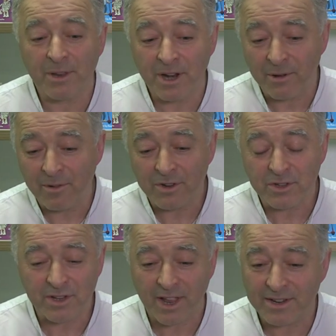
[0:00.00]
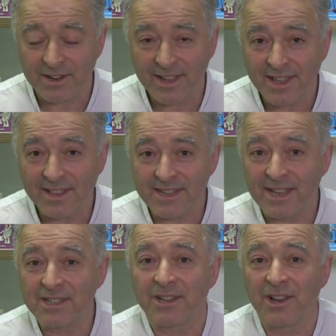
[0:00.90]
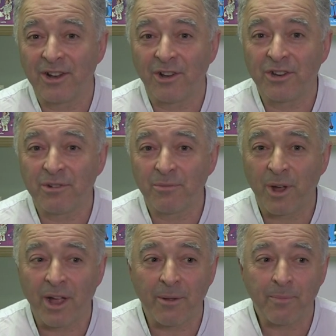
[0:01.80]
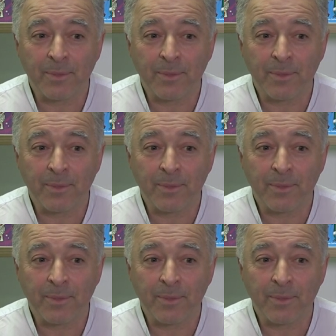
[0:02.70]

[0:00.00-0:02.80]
You know, I've just had this incident in London where